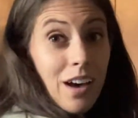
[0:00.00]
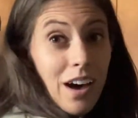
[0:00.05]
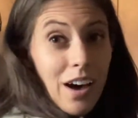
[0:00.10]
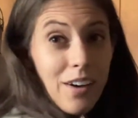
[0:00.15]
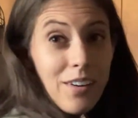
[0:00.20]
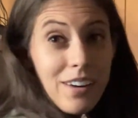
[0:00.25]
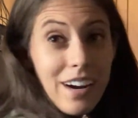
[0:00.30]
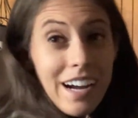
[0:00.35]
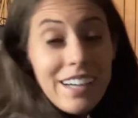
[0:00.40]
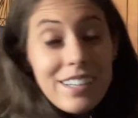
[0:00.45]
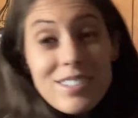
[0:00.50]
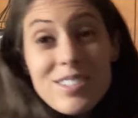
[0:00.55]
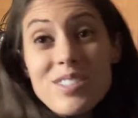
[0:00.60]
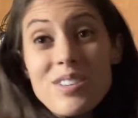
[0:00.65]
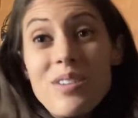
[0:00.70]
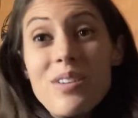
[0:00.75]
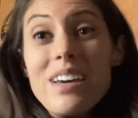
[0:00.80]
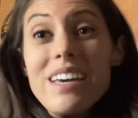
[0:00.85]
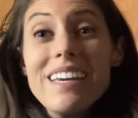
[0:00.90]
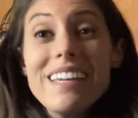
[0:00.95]
All right,
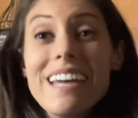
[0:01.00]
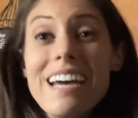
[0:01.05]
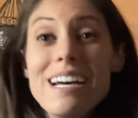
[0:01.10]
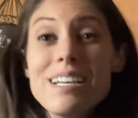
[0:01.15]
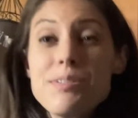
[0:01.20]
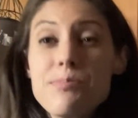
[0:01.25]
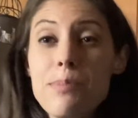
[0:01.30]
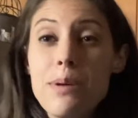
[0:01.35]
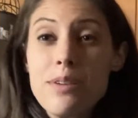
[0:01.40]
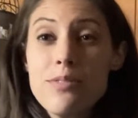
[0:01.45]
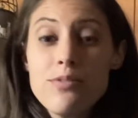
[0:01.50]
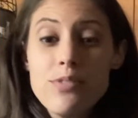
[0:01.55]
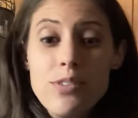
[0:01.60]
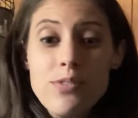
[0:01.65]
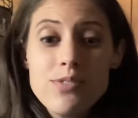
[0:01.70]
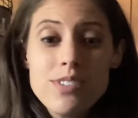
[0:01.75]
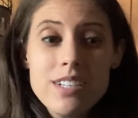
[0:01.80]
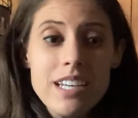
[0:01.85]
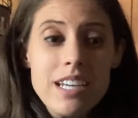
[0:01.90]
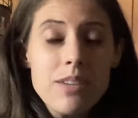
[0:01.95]
so it has been
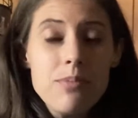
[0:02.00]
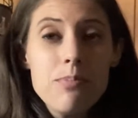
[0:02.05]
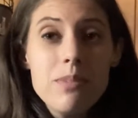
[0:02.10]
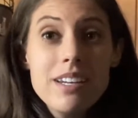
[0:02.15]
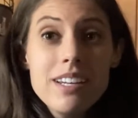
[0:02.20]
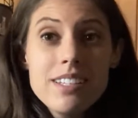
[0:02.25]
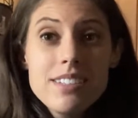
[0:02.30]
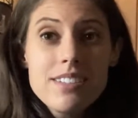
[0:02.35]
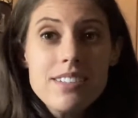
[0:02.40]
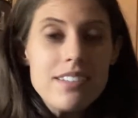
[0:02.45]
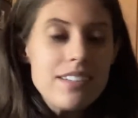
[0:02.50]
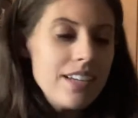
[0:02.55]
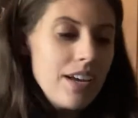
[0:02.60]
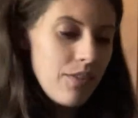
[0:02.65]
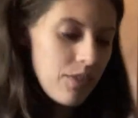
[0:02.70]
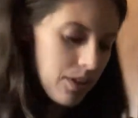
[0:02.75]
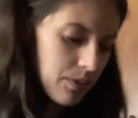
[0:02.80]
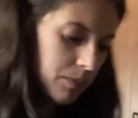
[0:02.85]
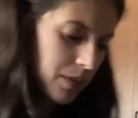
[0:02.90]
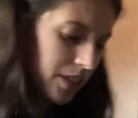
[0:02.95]
15 minutes. Now
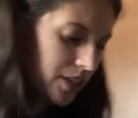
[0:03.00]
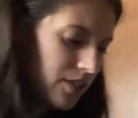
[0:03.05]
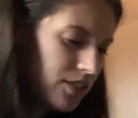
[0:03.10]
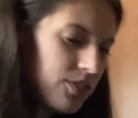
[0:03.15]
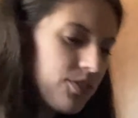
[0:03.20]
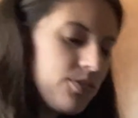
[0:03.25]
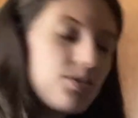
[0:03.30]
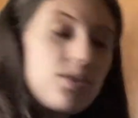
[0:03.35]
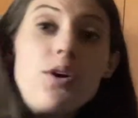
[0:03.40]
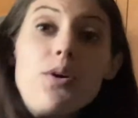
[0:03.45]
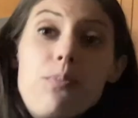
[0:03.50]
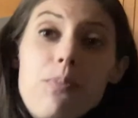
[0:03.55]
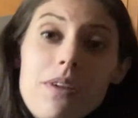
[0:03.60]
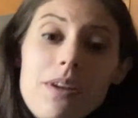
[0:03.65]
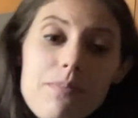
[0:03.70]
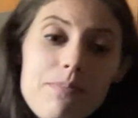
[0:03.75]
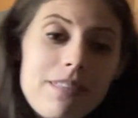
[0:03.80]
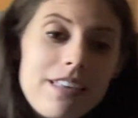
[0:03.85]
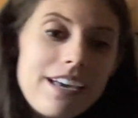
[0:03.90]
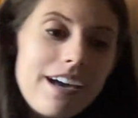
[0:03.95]
what I'm going to do is open
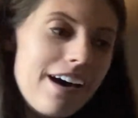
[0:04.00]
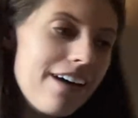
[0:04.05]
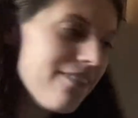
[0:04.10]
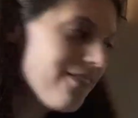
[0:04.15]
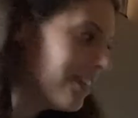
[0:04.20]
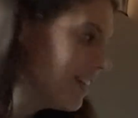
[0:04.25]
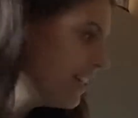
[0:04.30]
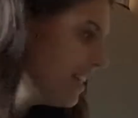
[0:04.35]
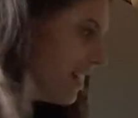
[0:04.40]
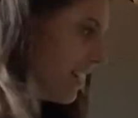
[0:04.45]
up the oven.